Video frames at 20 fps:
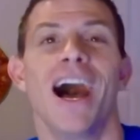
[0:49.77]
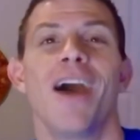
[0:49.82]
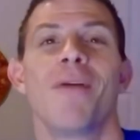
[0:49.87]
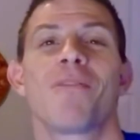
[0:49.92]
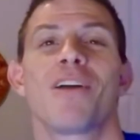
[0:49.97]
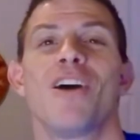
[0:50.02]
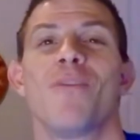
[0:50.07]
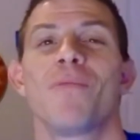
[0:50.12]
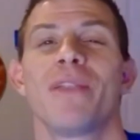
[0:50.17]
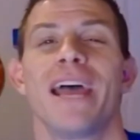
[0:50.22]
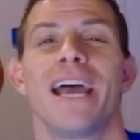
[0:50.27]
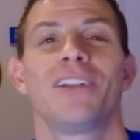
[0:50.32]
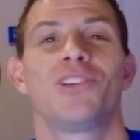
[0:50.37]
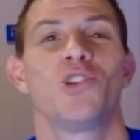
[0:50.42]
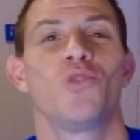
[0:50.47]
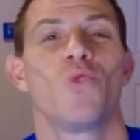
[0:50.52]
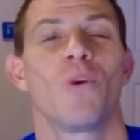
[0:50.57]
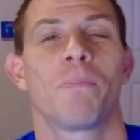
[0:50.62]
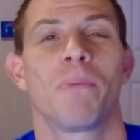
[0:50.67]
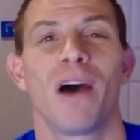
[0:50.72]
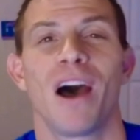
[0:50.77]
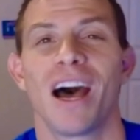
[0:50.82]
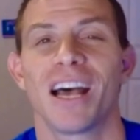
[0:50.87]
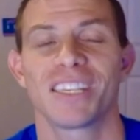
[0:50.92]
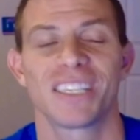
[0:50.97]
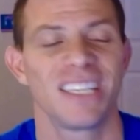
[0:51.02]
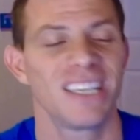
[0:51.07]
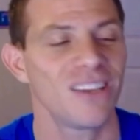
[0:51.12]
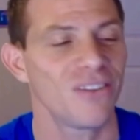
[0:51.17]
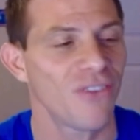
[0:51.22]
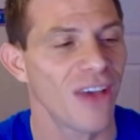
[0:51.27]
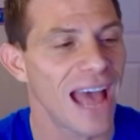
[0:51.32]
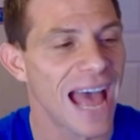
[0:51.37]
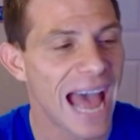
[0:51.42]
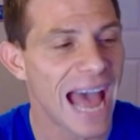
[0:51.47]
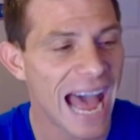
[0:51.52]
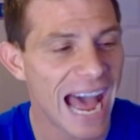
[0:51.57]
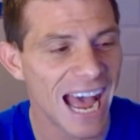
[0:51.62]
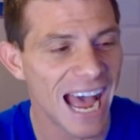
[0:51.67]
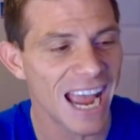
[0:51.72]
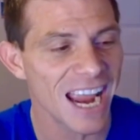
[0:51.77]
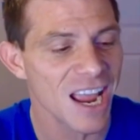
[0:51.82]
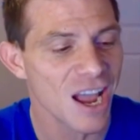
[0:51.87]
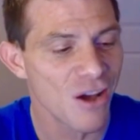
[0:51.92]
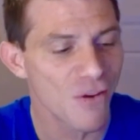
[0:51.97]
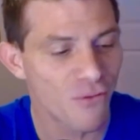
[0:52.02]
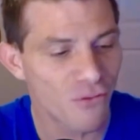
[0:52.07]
I'm coming at you with positive, high,